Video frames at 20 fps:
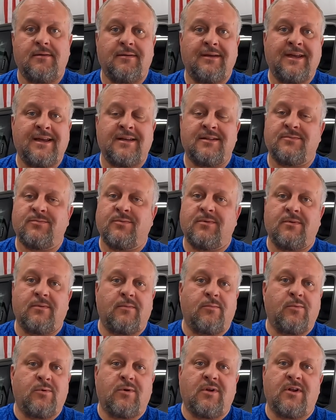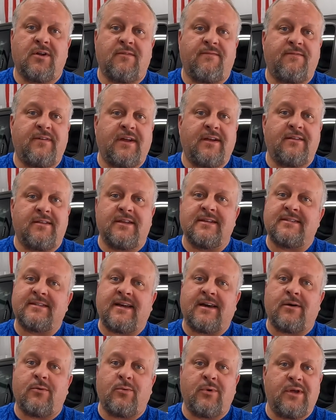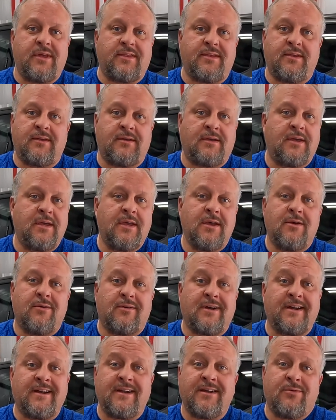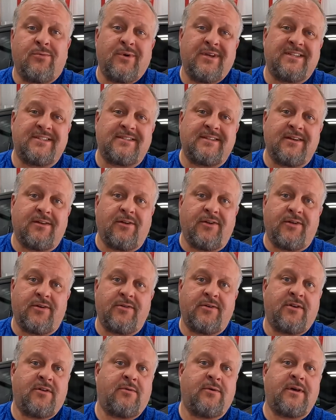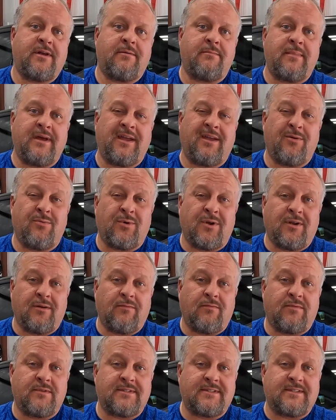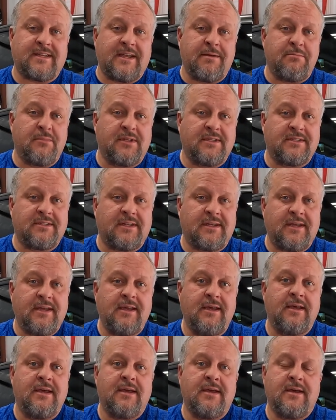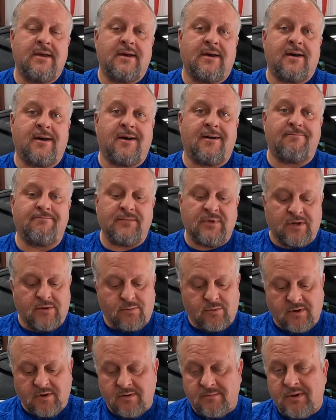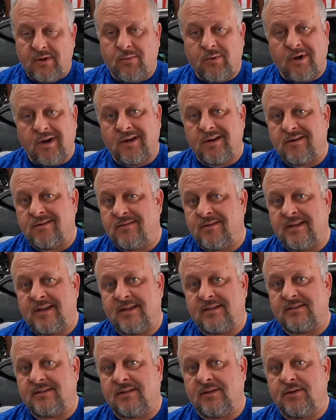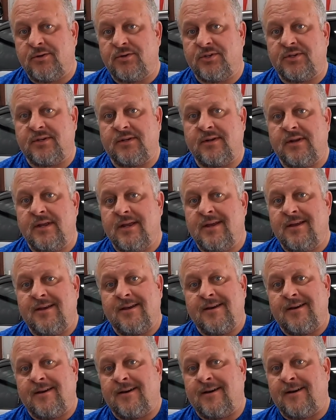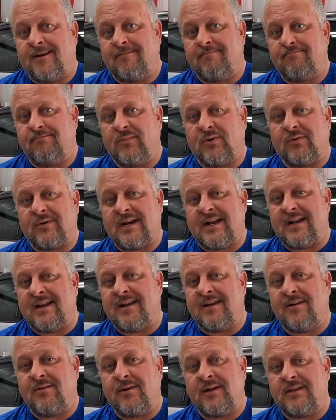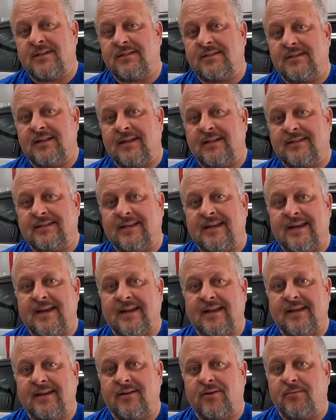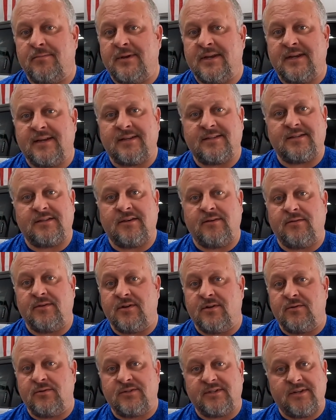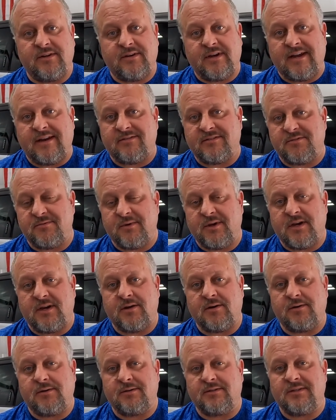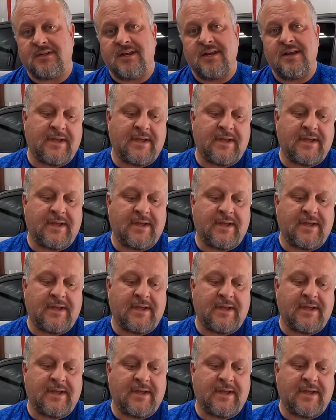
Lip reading: Guys, we're gonna figure this out with you. Right now, we still don't know how to make it work seamlessly. You know, we're gonna be working on that solution. But right now it's kind of hit or miss. You do still have some codes.